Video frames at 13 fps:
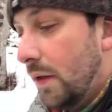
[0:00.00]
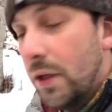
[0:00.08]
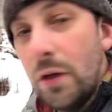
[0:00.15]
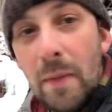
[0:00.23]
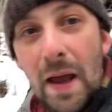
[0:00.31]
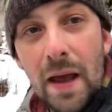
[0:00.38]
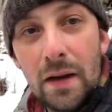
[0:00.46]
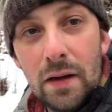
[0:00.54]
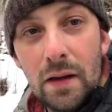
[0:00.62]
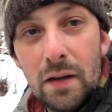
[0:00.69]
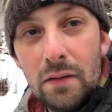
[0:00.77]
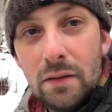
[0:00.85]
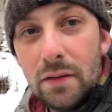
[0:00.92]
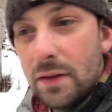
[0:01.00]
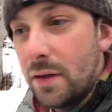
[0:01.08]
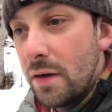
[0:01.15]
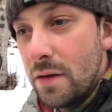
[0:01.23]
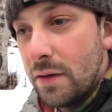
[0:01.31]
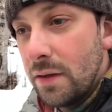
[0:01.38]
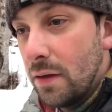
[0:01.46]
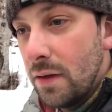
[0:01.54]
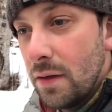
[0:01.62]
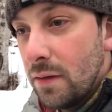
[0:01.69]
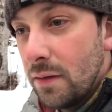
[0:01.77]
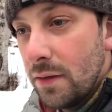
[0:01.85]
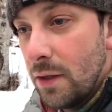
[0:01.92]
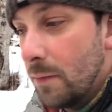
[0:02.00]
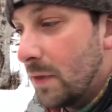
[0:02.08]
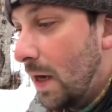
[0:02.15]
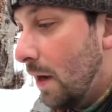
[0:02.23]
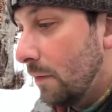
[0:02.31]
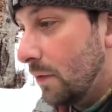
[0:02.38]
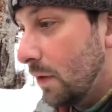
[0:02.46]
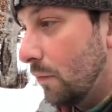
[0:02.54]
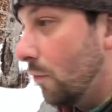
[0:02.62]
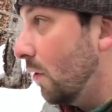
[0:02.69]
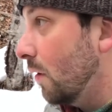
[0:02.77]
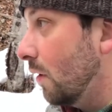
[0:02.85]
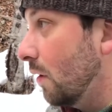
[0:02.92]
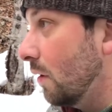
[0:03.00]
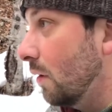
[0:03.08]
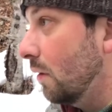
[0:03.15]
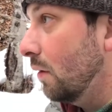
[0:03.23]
Humanity, seriously. Sometimes I wonder.